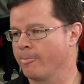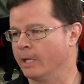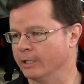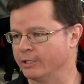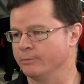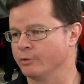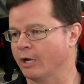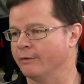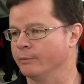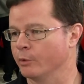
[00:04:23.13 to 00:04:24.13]
and let them
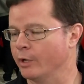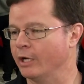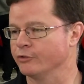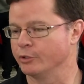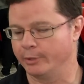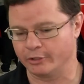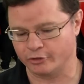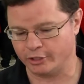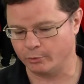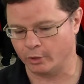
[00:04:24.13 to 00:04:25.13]
drive them around so we can
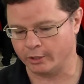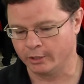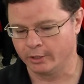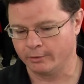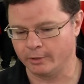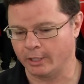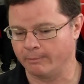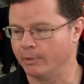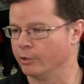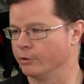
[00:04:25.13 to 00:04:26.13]
see what the
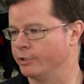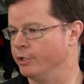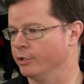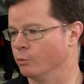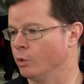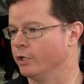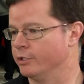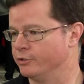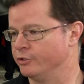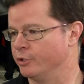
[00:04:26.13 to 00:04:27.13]
motor gear one
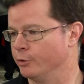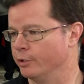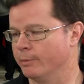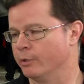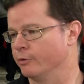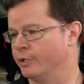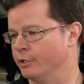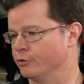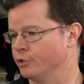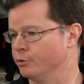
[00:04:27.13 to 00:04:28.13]
is doing, motor
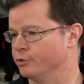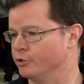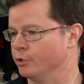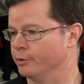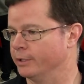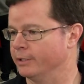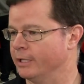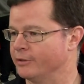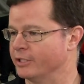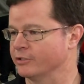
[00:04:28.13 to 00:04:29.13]
gear two is doing, and,
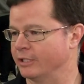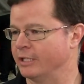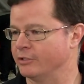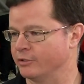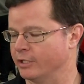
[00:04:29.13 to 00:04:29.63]
and things like that.